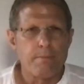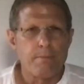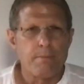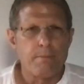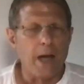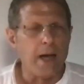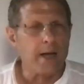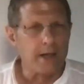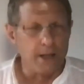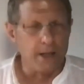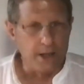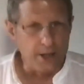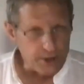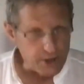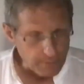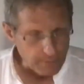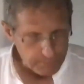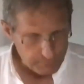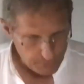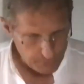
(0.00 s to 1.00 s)
And it is
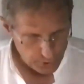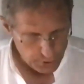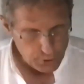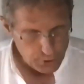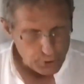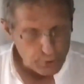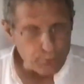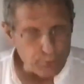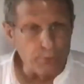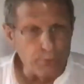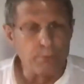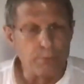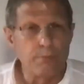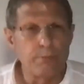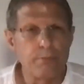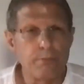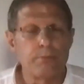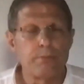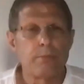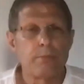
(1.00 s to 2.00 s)
up to you
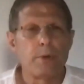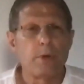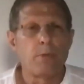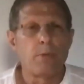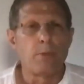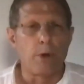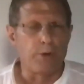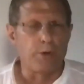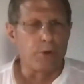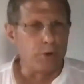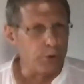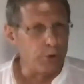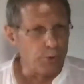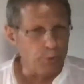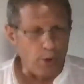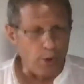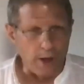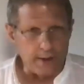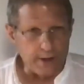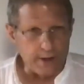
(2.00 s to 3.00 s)
whether you
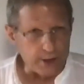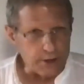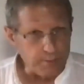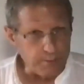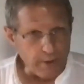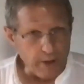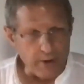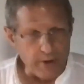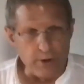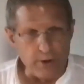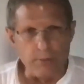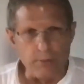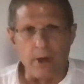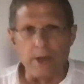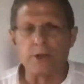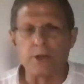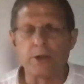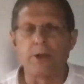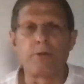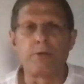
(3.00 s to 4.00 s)
want to spend the
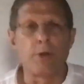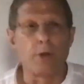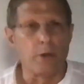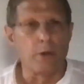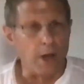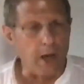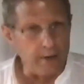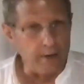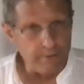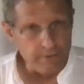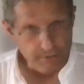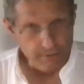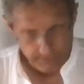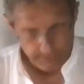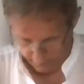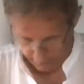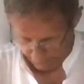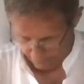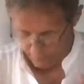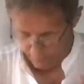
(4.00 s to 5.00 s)
rest of your life
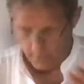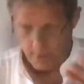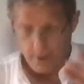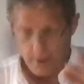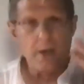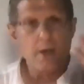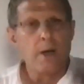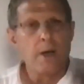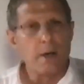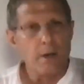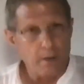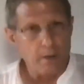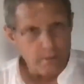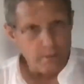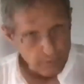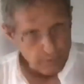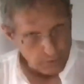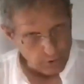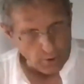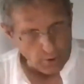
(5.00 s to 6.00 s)

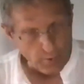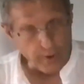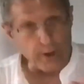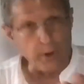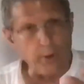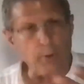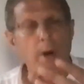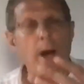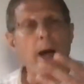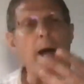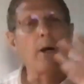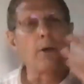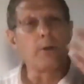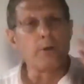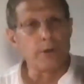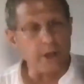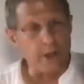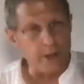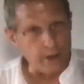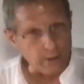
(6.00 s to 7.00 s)
going
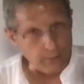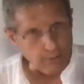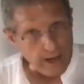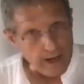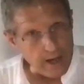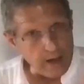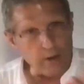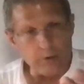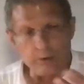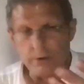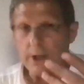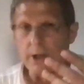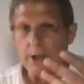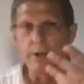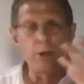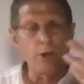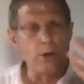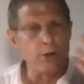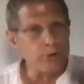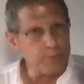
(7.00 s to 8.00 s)
around and around in
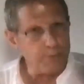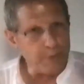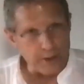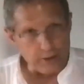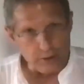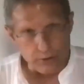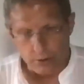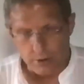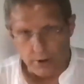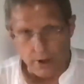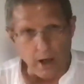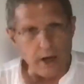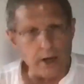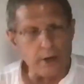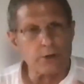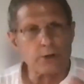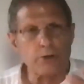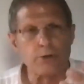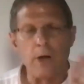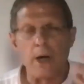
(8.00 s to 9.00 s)
those mental
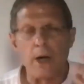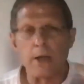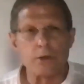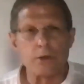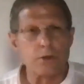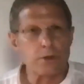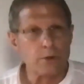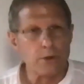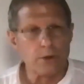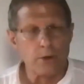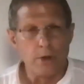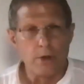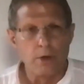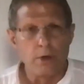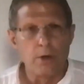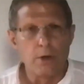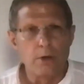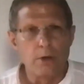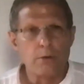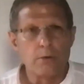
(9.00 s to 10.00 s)
constructs,
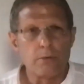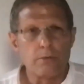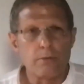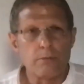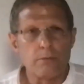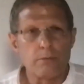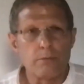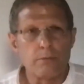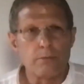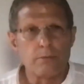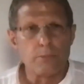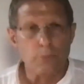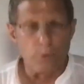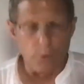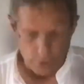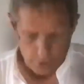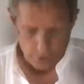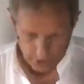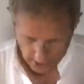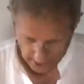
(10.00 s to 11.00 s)

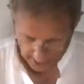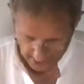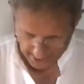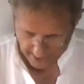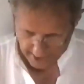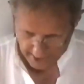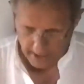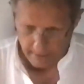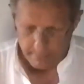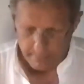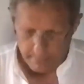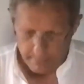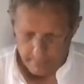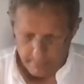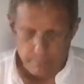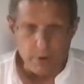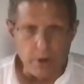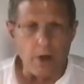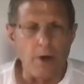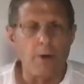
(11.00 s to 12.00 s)
or to let them
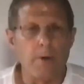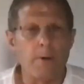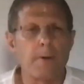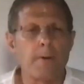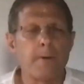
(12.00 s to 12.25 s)
go.